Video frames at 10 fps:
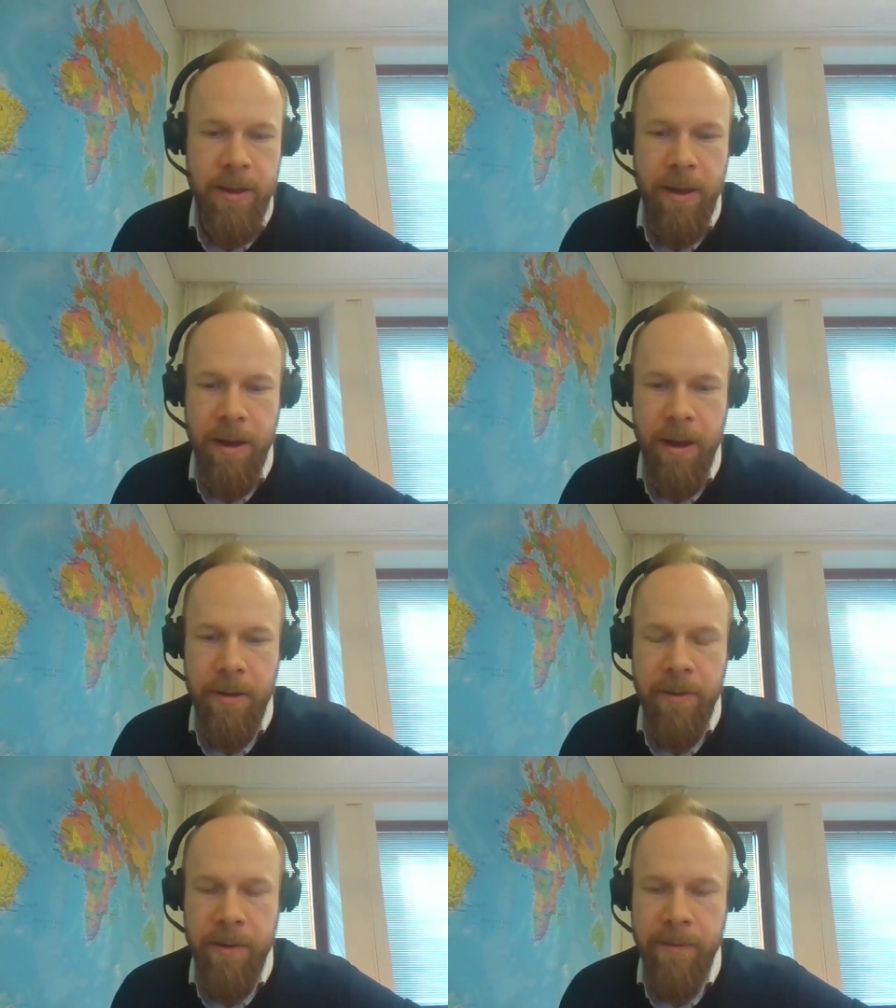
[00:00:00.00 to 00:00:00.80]
uh, a
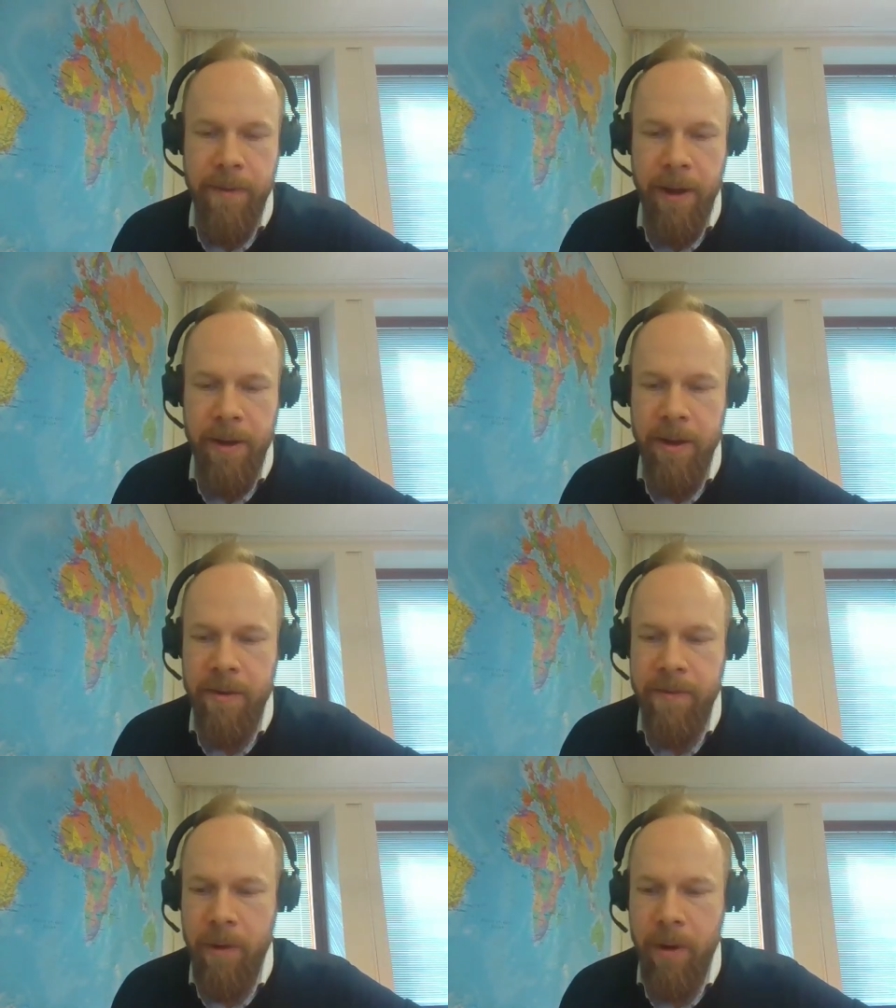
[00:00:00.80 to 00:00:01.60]
lot of the
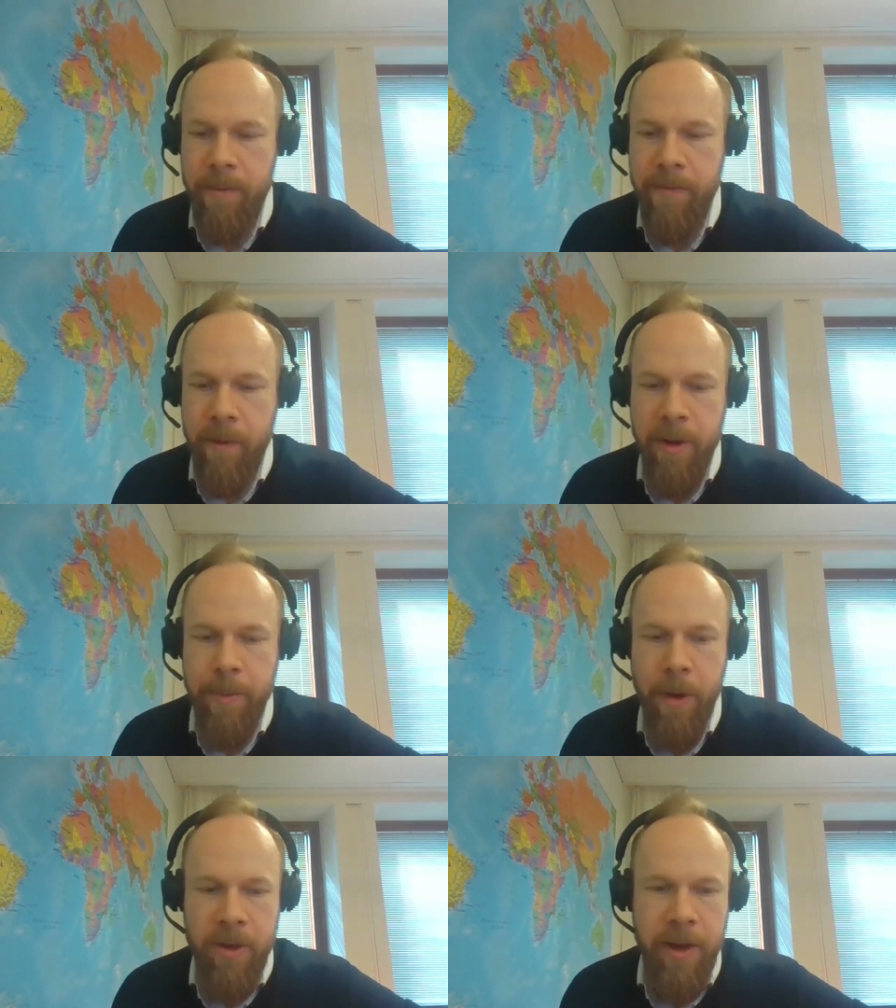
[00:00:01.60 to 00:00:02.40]
funds from, from
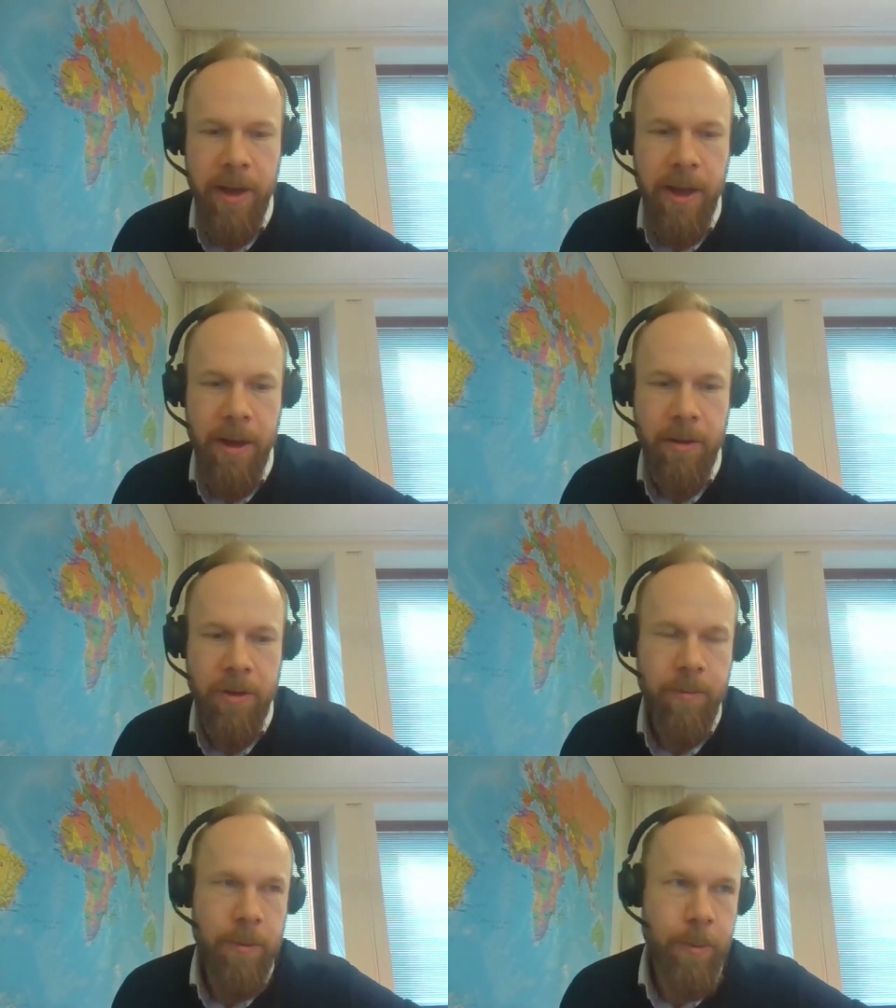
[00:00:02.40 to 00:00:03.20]
deposit
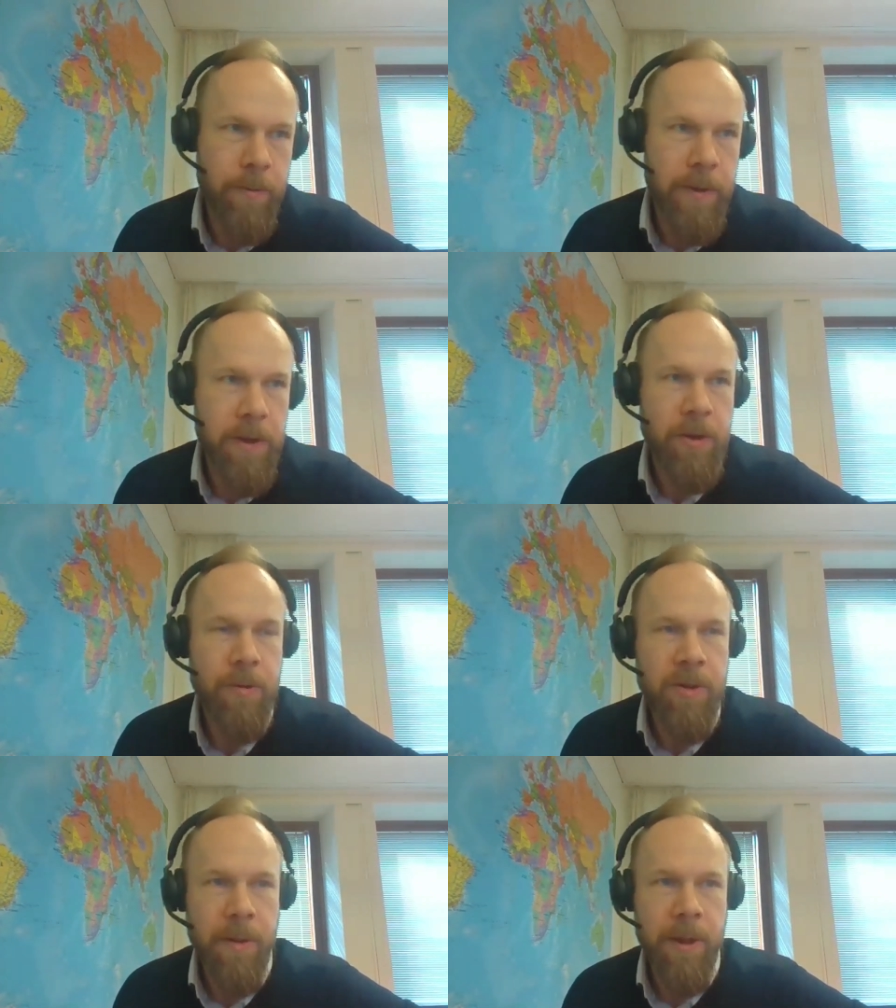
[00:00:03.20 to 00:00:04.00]
accounts would move
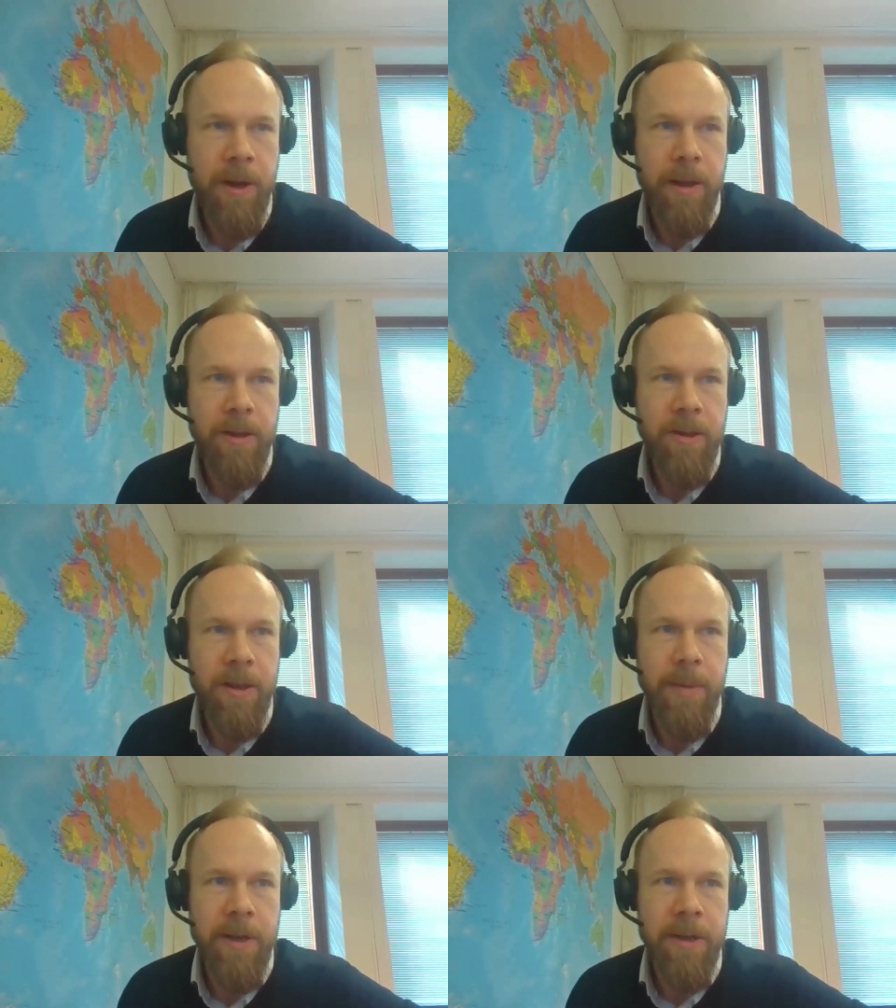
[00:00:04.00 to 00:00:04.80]
into something like a
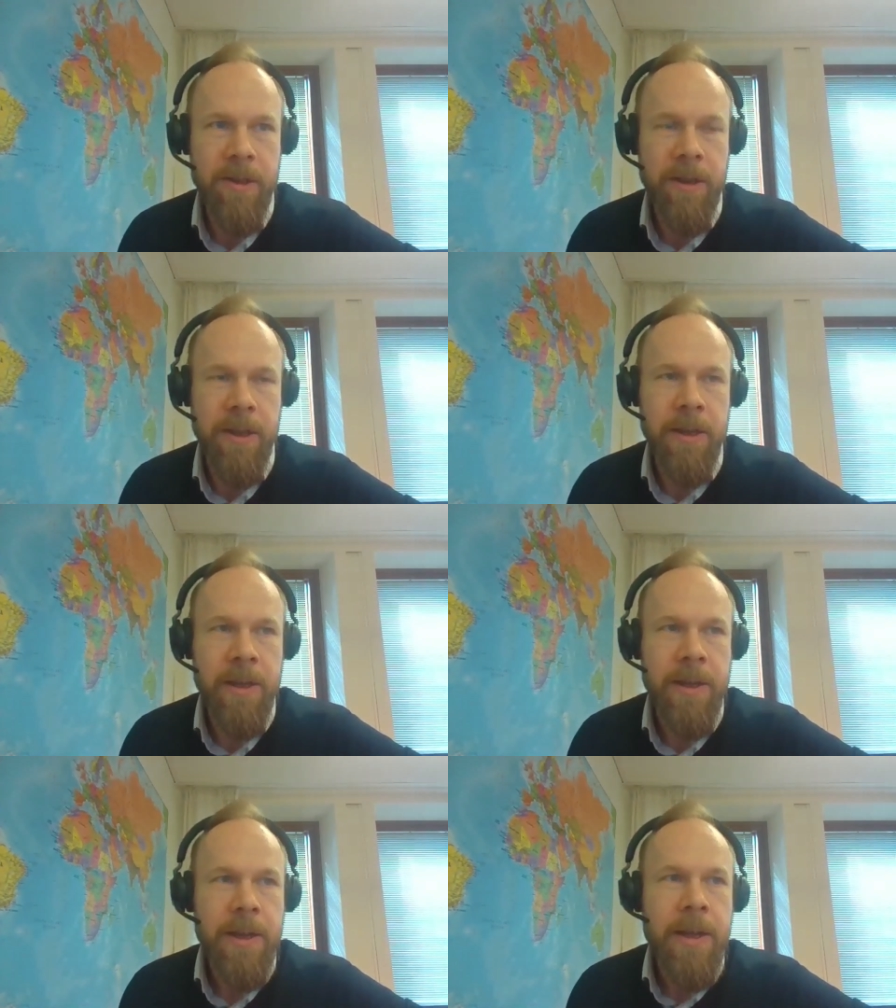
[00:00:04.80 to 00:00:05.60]
CBDC.
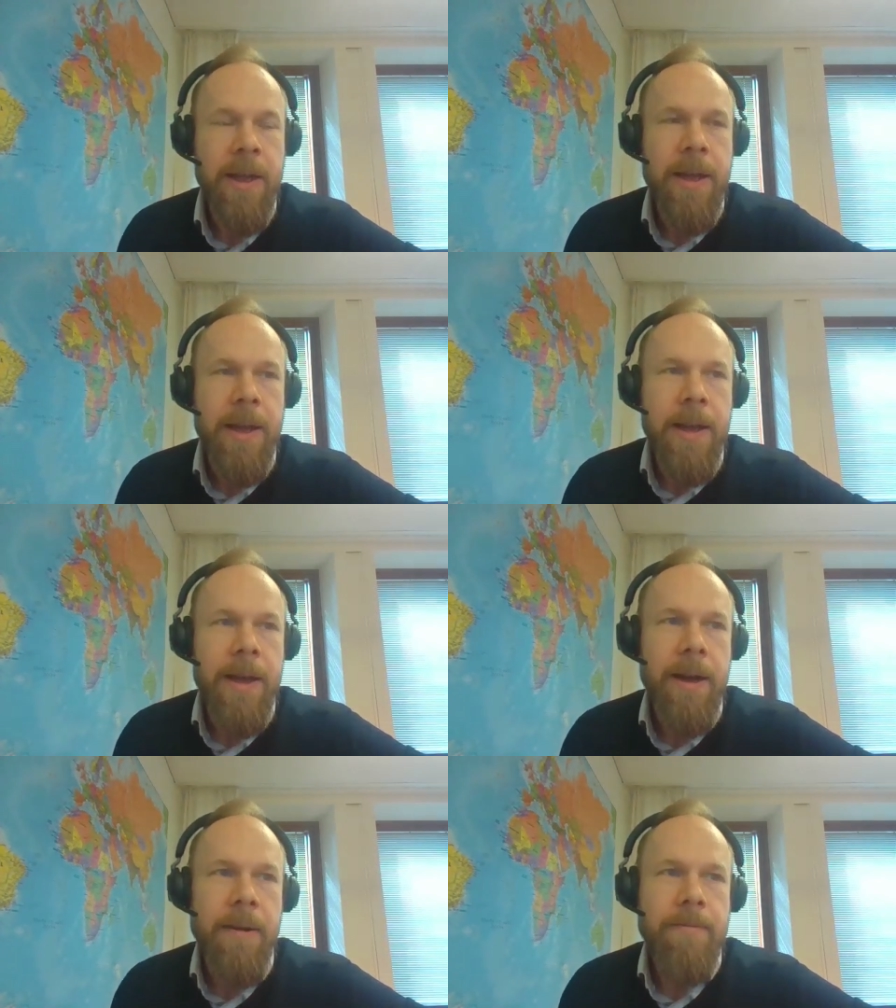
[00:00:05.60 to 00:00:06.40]

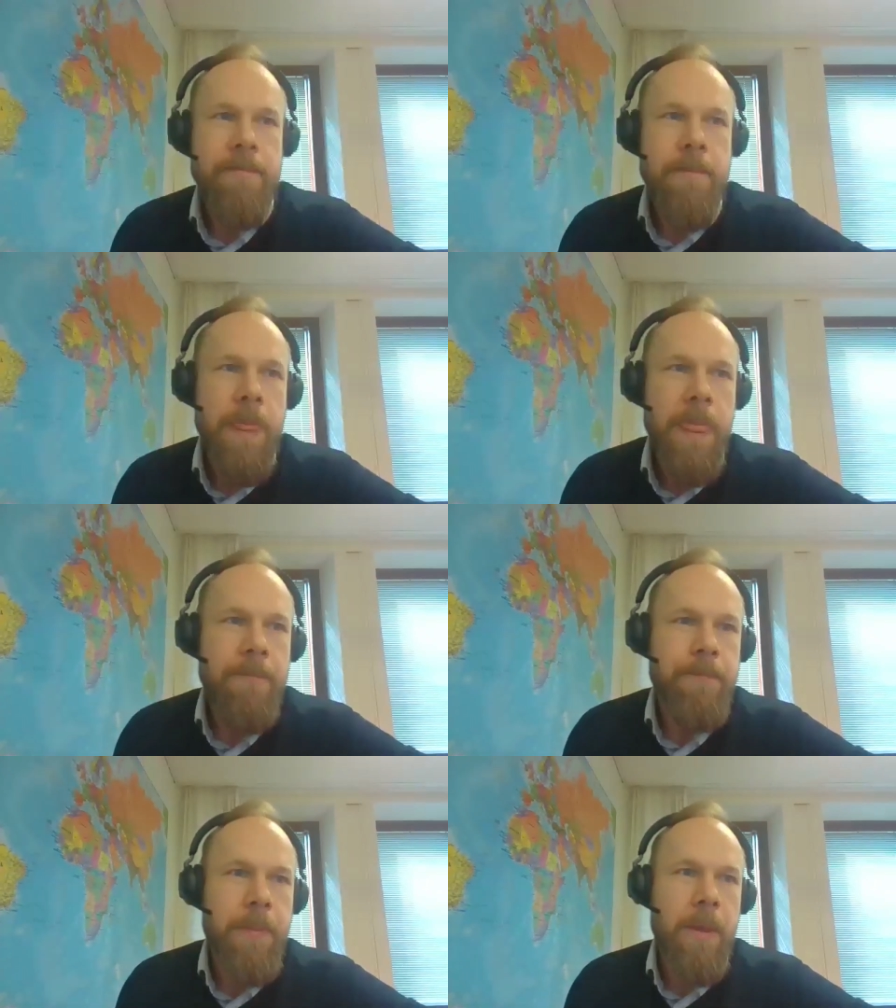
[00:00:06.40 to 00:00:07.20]
Um,
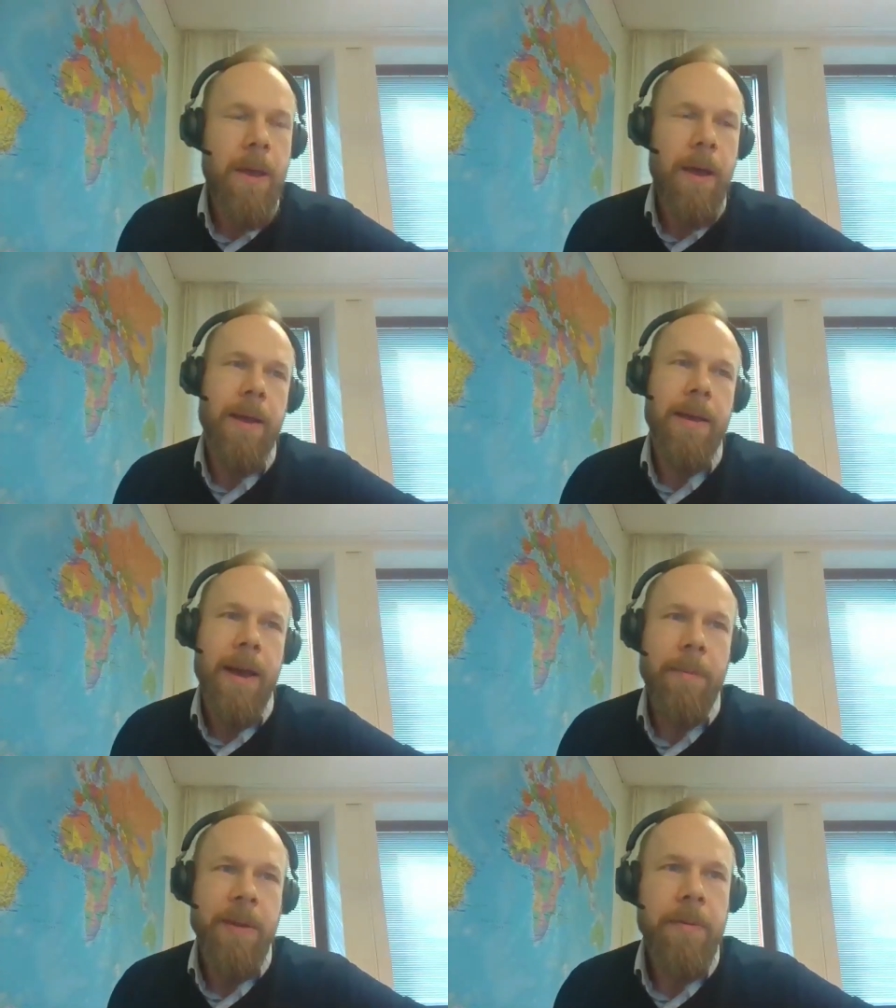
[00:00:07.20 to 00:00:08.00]

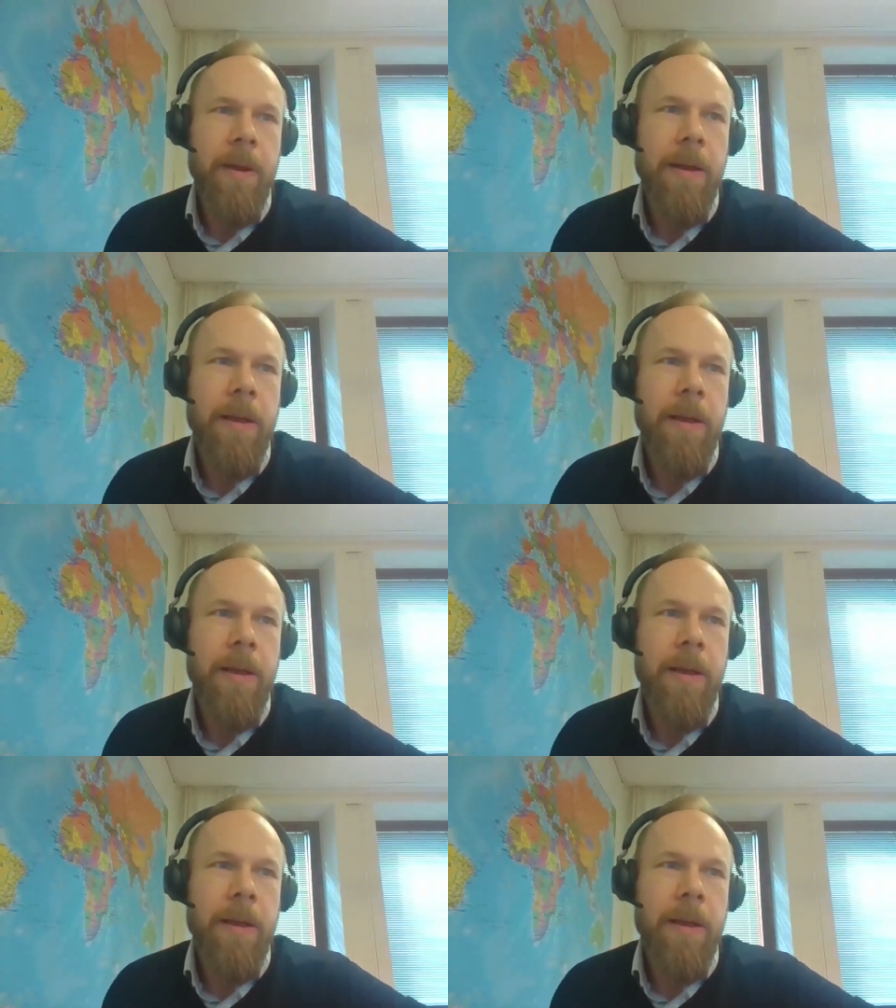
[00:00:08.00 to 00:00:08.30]
I mean,